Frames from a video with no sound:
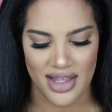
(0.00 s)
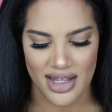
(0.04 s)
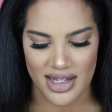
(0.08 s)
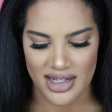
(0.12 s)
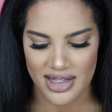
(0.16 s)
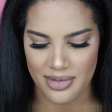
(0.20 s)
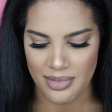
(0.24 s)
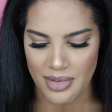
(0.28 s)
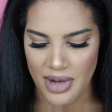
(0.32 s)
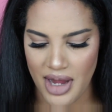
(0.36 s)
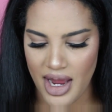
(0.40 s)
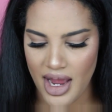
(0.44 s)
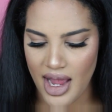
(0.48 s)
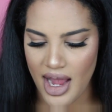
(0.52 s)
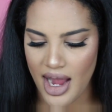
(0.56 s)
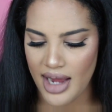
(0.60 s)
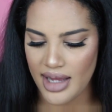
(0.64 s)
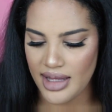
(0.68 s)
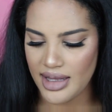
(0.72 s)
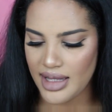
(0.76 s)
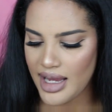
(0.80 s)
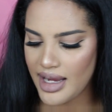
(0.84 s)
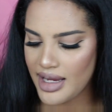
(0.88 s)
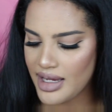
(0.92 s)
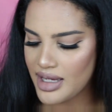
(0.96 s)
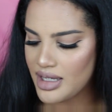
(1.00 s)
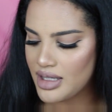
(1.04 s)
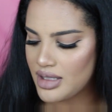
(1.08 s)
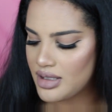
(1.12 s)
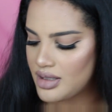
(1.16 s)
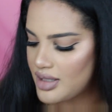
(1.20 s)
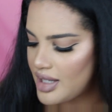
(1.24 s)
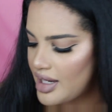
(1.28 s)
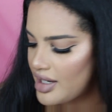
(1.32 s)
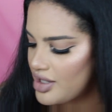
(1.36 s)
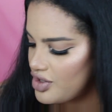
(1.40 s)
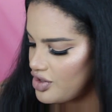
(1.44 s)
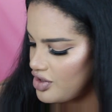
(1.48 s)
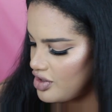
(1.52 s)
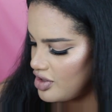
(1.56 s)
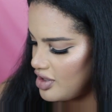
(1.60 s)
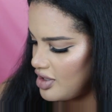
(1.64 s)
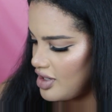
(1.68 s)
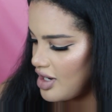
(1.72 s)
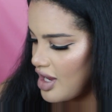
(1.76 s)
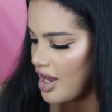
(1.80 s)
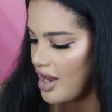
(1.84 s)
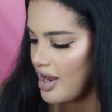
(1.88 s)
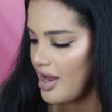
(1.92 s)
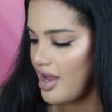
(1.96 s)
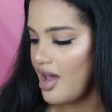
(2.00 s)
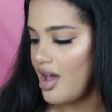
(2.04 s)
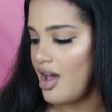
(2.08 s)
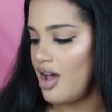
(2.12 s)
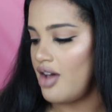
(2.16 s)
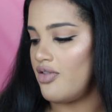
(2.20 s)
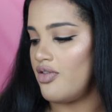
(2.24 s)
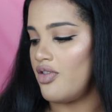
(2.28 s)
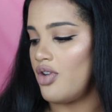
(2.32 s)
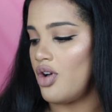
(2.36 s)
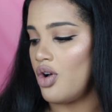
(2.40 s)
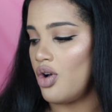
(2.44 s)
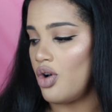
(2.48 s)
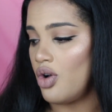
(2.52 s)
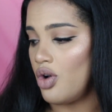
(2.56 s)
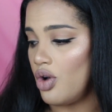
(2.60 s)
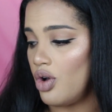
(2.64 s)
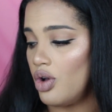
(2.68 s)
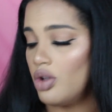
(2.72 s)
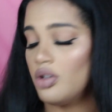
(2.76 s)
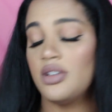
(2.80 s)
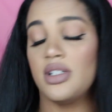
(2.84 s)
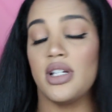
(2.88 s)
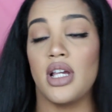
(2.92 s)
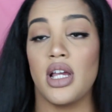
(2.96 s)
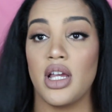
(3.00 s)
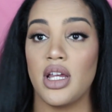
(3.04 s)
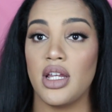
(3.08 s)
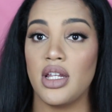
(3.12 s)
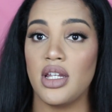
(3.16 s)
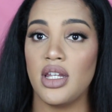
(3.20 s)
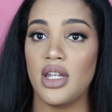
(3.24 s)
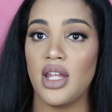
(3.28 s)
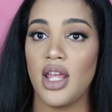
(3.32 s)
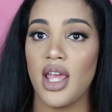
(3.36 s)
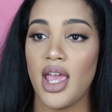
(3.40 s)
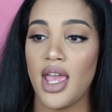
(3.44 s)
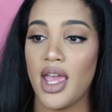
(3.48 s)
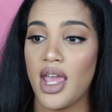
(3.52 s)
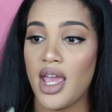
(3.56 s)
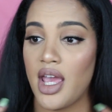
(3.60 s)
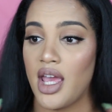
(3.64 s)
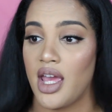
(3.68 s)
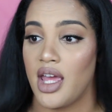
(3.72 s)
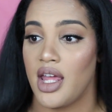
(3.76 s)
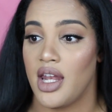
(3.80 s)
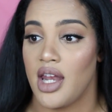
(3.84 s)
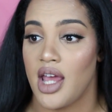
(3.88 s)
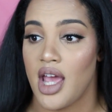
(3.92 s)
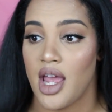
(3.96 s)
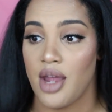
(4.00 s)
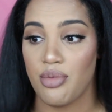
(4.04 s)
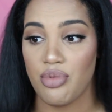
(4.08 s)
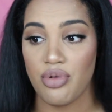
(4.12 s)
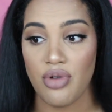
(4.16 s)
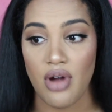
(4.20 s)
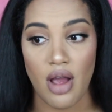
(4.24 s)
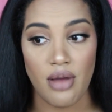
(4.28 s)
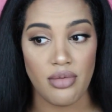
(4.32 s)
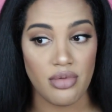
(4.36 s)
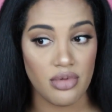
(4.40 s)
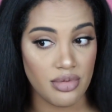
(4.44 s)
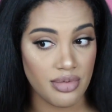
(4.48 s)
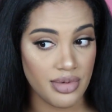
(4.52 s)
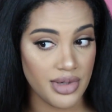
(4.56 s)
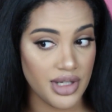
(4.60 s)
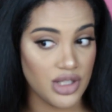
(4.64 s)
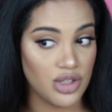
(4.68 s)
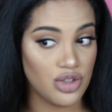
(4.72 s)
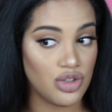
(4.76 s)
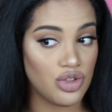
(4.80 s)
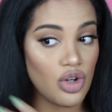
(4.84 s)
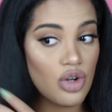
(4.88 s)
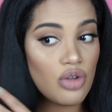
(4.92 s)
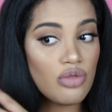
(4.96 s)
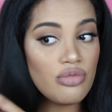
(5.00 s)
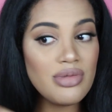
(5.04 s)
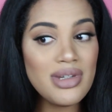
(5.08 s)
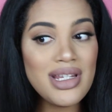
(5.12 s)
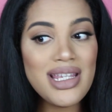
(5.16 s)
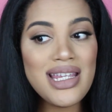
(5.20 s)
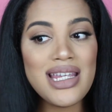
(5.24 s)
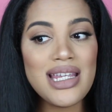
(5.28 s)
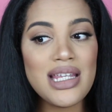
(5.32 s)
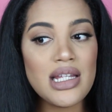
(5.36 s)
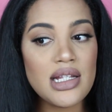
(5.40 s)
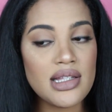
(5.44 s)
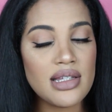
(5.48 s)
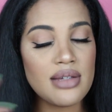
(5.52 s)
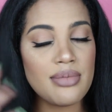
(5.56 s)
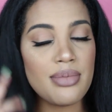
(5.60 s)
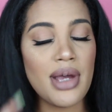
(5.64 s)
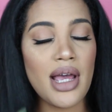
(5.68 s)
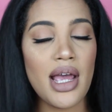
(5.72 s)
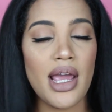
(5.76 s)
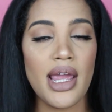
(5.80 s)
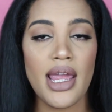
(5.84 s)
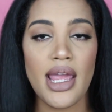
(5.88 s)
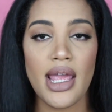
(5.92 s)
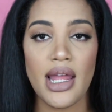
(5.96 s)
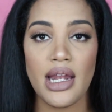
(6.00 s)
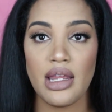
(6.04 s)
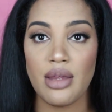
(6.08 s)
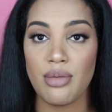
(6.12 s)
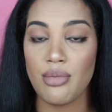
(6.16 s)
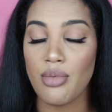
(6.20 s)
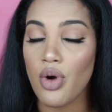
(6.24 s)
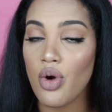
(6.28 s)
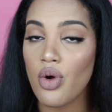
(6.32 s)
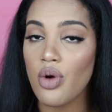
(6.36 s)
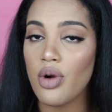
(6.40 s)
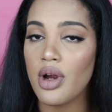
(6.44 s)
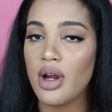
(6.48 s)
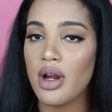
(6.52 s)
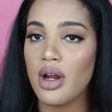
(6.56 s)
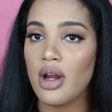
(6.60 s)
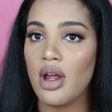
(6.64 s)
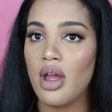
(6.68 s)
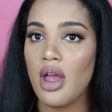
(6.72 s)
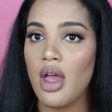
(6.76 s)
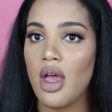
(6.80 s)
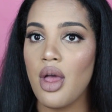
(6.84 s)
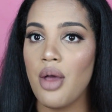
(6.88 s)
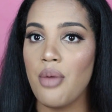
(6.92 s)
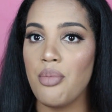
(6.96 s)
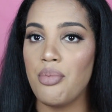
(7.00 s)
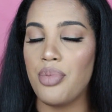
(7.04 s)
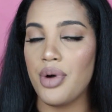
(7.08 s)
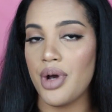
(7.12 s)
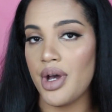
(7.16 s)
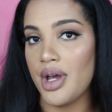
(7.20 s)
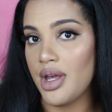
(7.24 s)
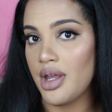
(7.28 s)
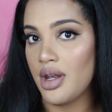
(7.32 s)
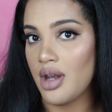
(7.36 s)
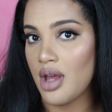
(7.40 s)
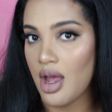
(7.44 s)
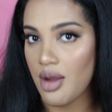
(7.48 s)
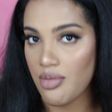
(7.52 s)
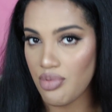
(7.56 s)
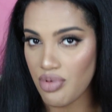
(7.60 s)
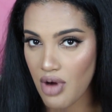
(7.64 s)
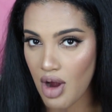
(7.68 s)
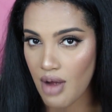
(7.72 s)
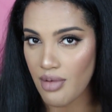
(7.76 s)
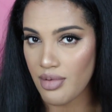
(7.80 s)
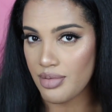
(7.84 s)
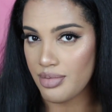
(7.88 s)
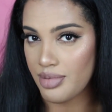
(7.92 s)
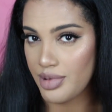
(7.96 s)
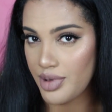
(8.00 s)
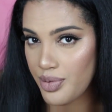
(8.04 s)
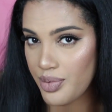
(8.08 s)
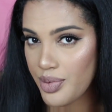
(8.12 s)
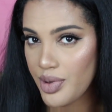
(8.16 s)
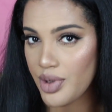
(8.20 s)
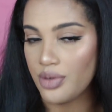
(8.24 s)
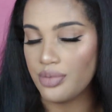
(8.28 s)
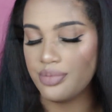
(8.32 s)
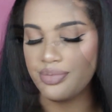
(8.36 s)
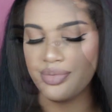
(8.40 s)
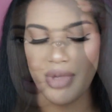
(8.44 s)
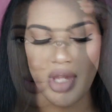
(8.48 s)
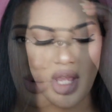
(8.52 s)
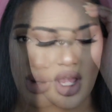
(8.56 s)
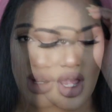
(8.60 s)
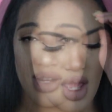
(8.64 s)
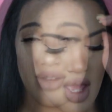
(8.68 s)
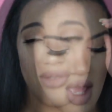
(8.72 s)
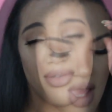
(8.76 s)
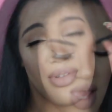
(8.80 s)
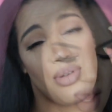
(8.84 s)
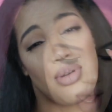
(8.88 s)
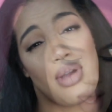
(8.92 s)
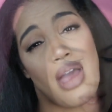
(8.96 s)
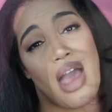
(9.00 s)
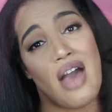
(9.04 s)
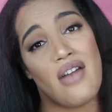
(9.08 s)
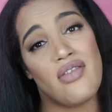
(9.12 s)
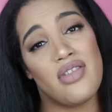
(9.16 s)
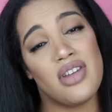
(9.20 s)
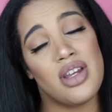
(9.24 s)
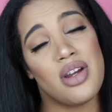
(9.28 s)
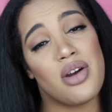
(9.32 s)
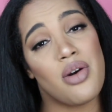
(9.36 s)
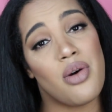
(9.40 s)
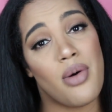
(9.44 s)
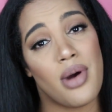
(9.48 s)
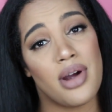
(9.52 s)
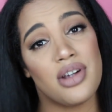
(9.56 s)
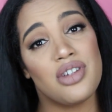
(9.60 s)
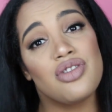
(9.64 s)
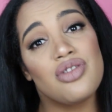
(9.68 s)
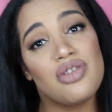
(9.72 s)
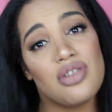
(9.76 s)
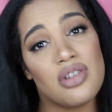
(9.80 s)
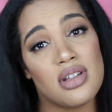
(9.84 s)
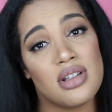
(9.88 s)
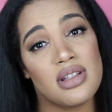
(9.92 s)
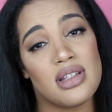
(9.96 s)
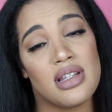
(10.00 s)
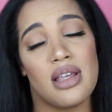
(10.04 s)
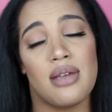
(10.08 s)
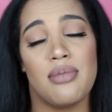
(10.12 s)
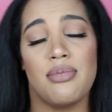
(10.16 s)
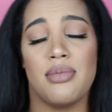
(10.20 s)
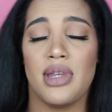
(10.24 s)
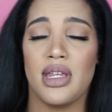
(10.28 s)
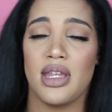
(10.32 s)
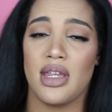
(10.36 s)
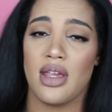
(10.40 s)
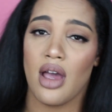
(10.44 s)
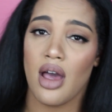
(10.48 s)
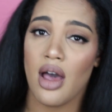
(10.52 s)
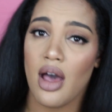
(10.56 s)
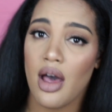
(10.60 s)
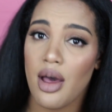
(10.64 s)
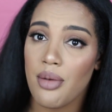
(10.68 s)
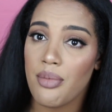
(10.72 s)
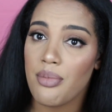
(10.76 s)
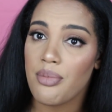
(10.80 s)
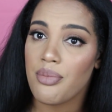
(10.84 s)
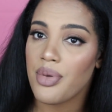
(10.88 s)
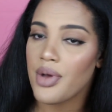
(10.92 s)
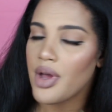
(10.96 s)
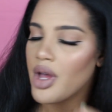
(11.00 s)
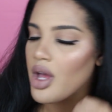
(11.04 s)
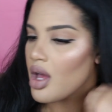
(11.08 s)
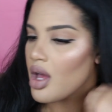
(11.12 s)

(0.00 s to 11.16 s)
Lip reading: That's my highlight collection. I have a whole ton and I probably don't need to buy any more, but I probably will. If you have any questions, hit me up.